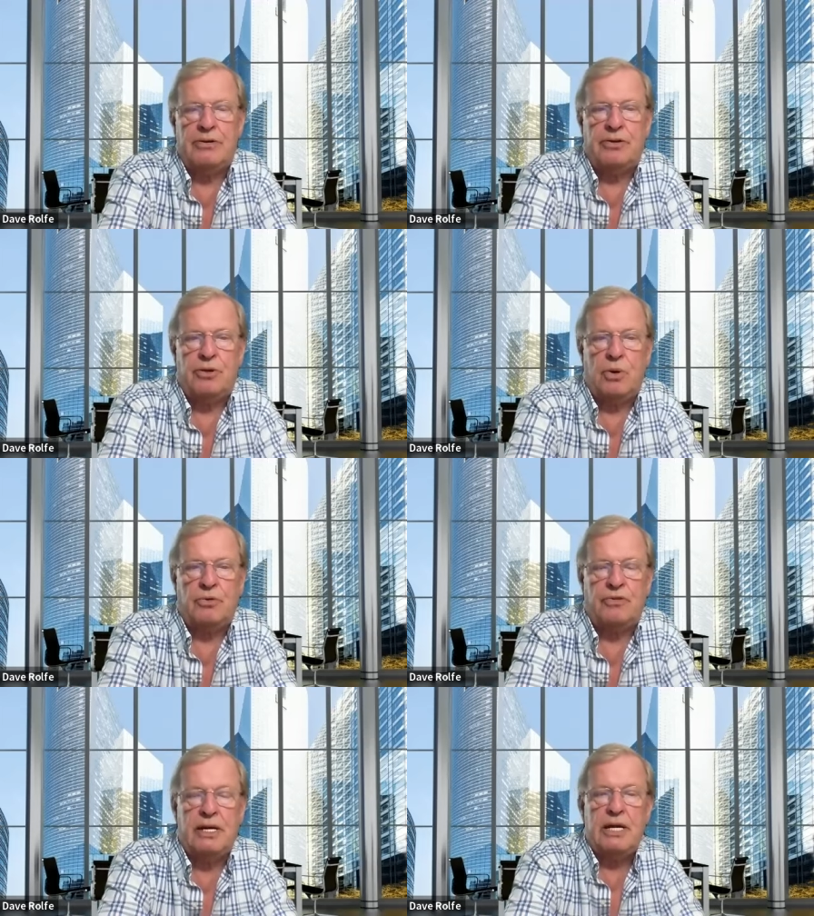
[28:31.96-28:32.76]
to
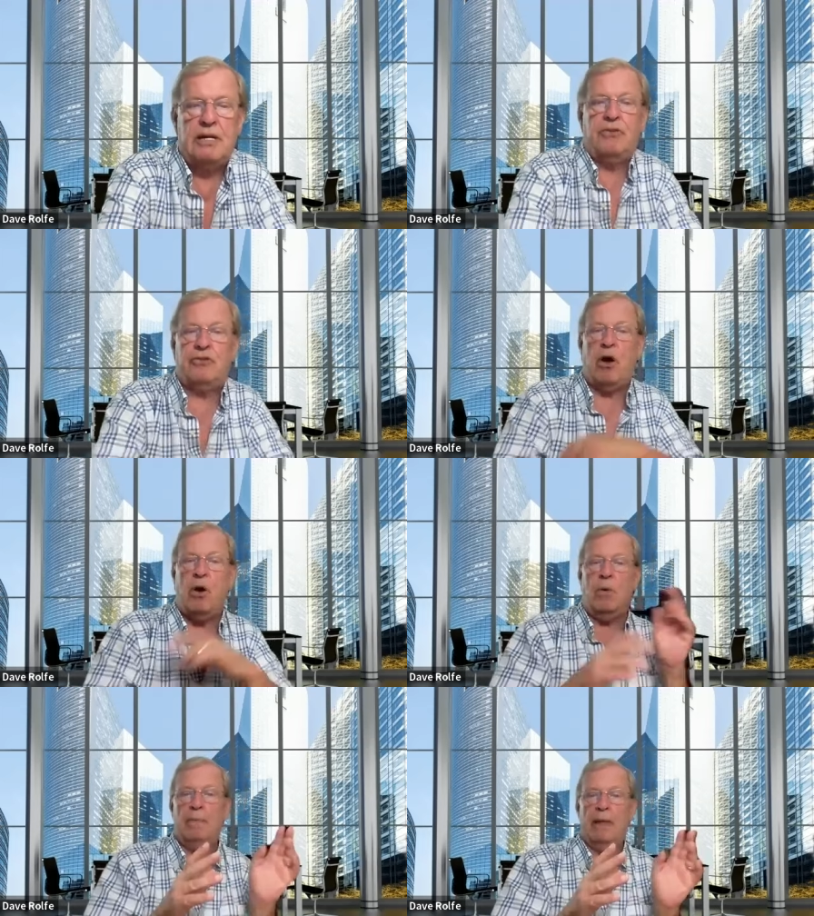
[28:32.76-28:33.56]
those needs
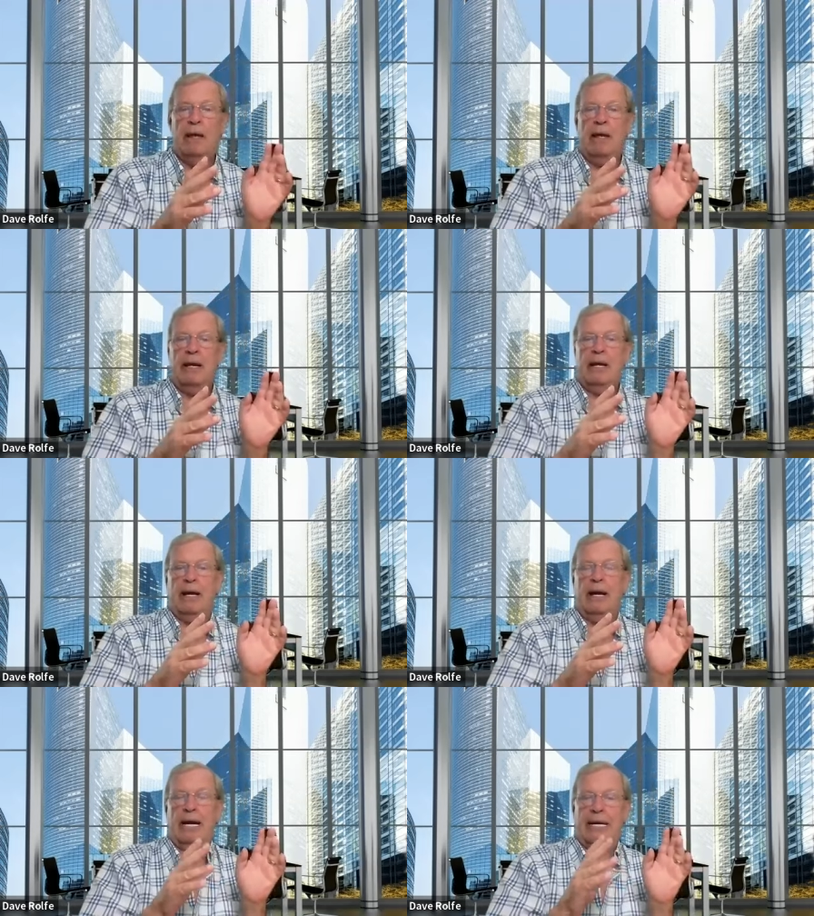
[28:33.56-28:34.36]
so
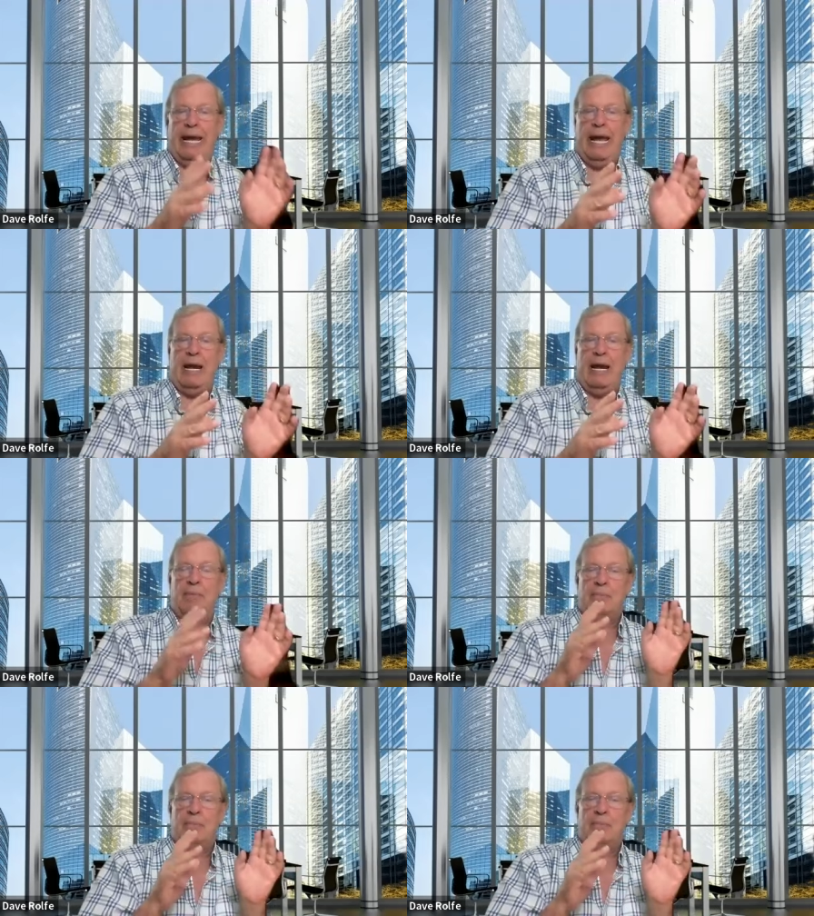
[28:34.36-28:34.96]
again